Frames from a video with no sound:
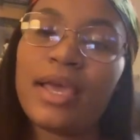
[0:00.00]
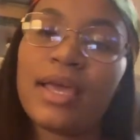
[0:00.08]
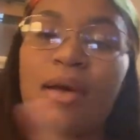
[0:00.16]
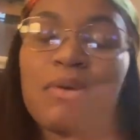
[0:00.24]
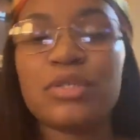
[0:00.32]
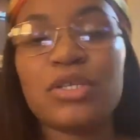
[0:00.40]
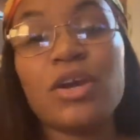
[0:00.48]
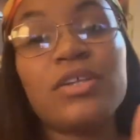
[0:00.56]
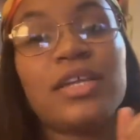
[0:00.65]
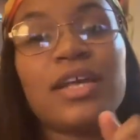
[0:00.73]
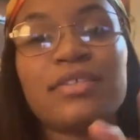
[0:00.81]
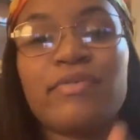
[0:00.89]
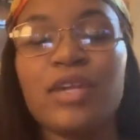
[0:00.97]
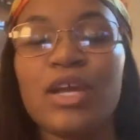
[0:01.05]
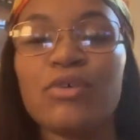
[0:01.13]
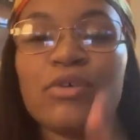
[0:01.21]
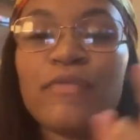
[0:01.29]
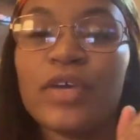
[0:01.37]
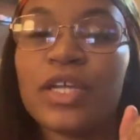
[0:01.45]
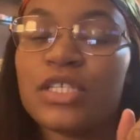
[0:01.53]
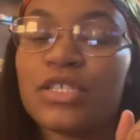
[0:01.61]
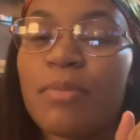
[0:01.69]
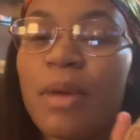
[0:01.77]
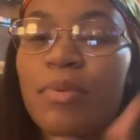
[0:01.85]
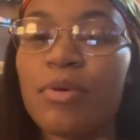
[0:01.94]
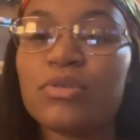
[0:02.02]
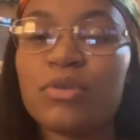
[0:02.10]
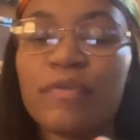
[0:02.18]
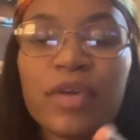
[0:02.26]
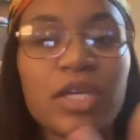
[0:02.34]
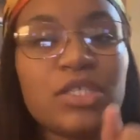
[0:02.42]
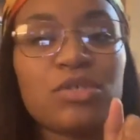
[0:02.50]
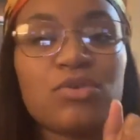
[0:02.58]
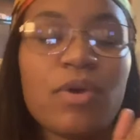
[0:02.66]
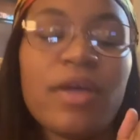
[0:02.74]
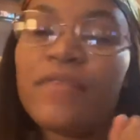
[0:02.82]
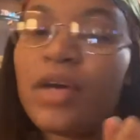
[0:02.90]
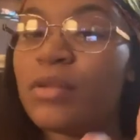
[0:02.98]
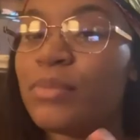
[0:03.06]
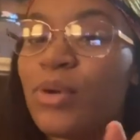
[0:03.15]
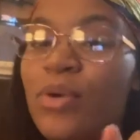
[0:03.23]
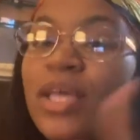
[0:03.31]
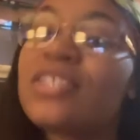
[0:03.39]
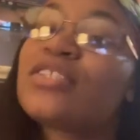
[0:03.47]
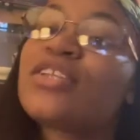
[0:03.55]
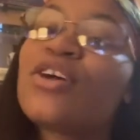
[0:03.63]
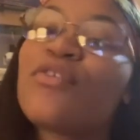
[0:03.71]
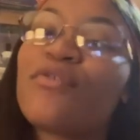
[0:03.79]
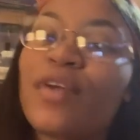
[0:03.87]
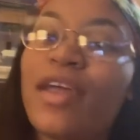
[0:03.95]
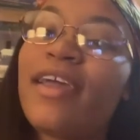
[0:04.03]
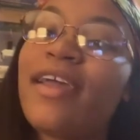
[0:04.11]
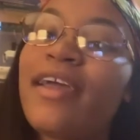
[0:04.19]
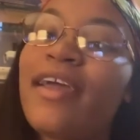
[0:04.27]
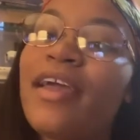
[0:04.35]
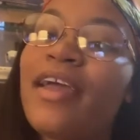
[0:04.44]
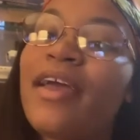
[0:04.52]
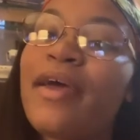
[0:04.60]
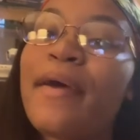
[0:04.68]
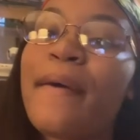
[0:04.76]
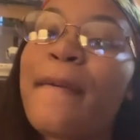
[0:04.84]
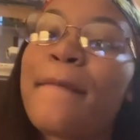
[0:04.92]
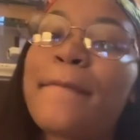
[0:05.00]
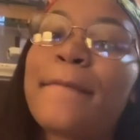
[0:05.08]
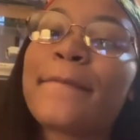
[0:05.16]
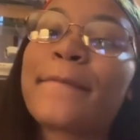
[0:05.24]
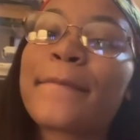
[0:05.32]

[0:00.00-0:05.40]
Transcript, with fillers: and i will see you on the next video don't forget to turn my post notifications on and follow me on instagram